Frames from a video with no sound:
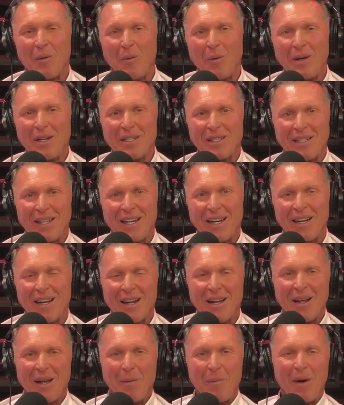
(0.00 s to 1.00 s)
we just did a
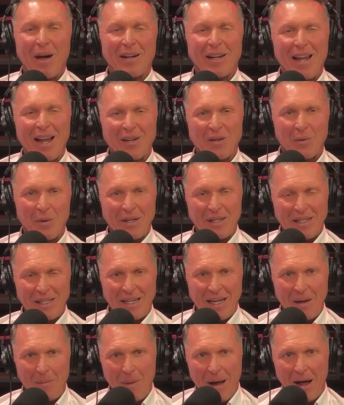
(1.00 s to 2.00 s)
podcast
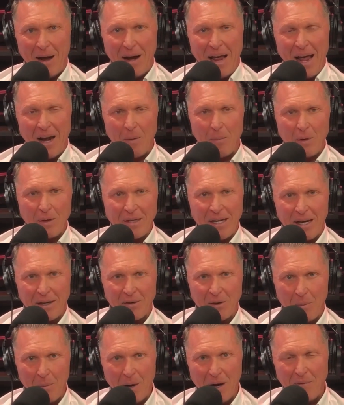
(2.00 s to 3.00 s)
recently about how to
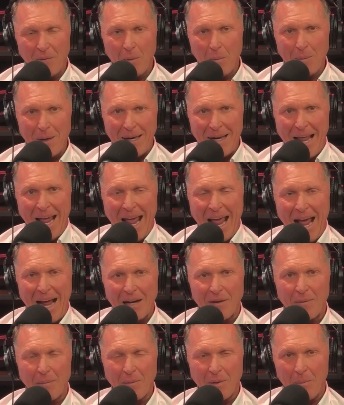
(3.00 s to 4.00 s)
protect your money from being
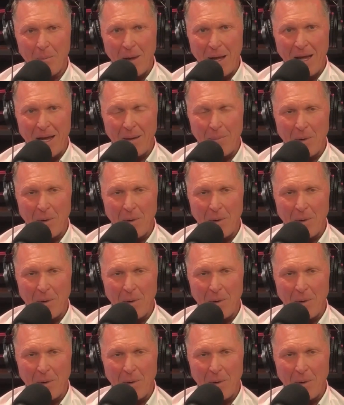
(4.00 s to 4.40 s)
hacked from the bank.